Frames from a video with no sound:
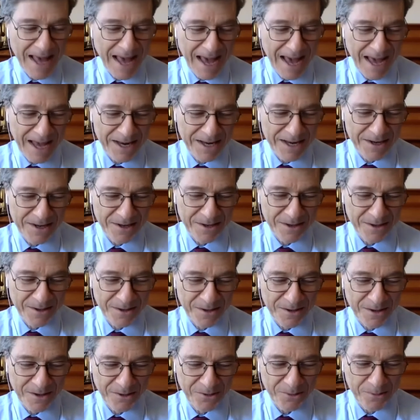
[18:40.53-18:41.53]
and
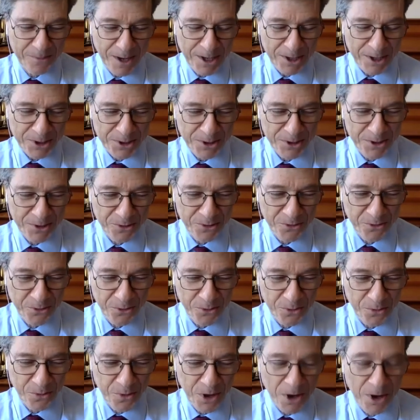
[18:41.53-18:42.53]
especially
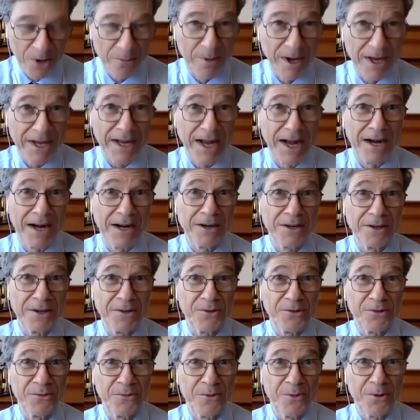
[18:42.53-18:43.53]
to all my
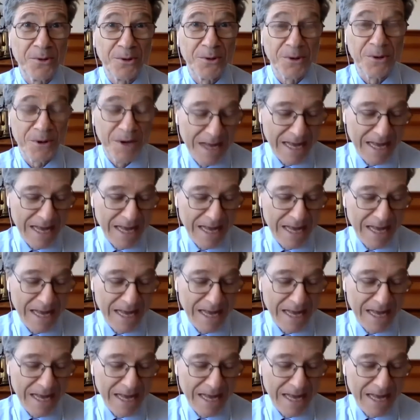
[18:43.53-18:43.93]
colleagues for